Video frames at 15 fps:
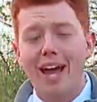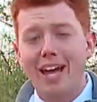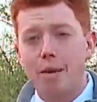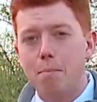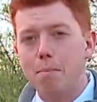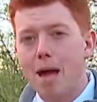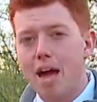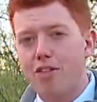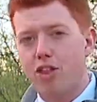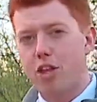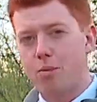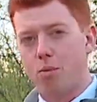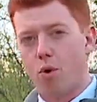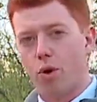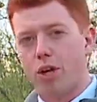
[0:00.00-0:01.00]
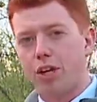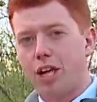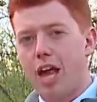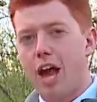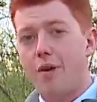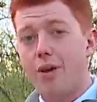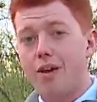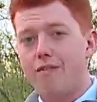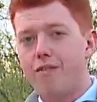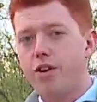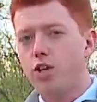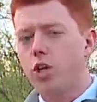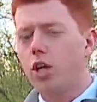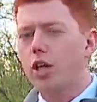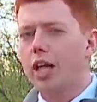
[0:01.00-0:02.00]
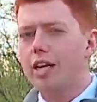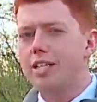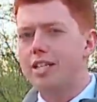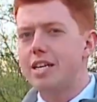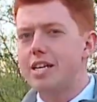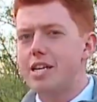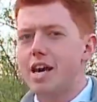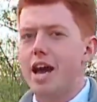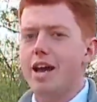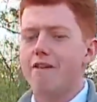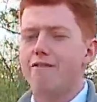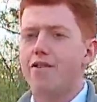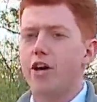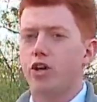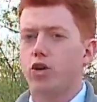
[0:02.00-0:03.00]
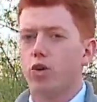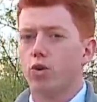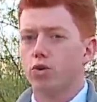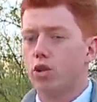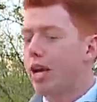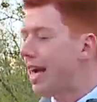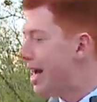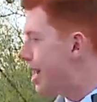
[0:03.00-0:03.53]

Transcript: and meth in Morgan County eventually led DEA officials